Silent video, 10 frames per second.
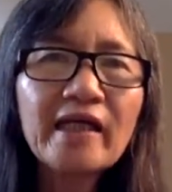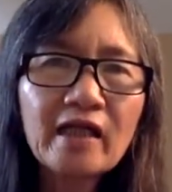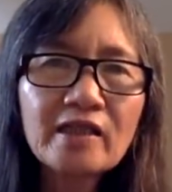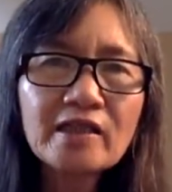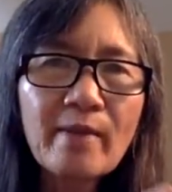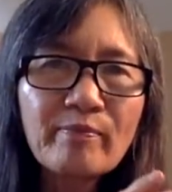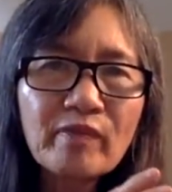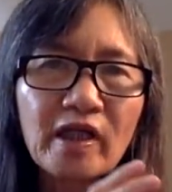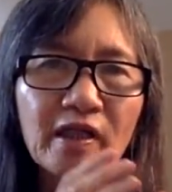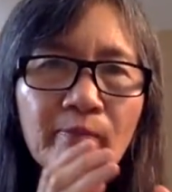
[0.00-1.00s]
something
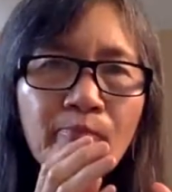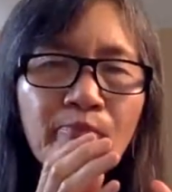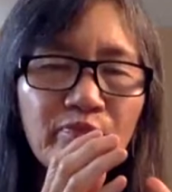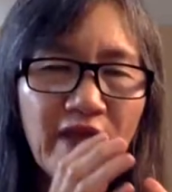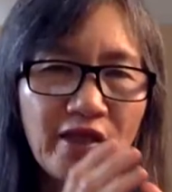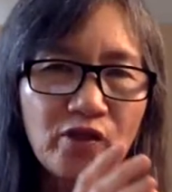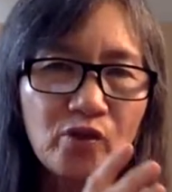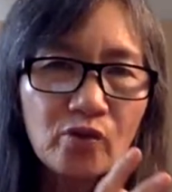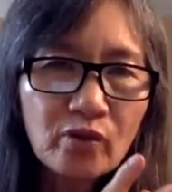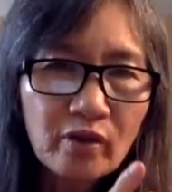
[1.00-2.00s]

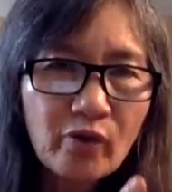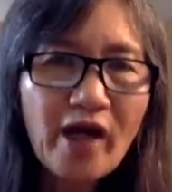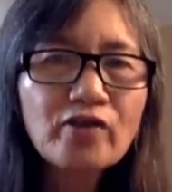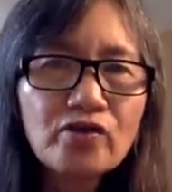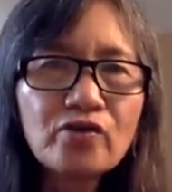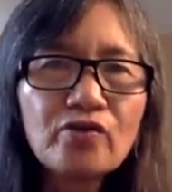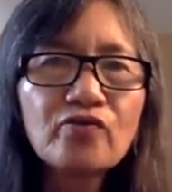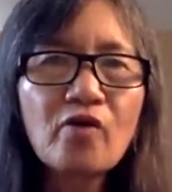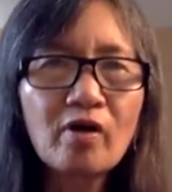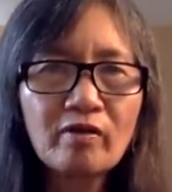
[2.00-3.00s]
that you
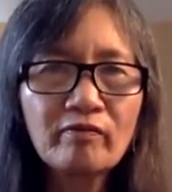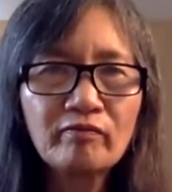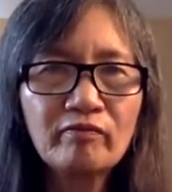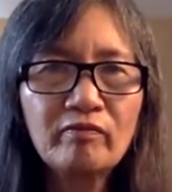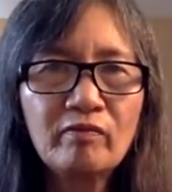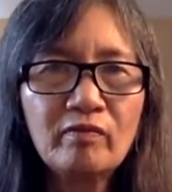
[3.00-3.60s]
gratitude for.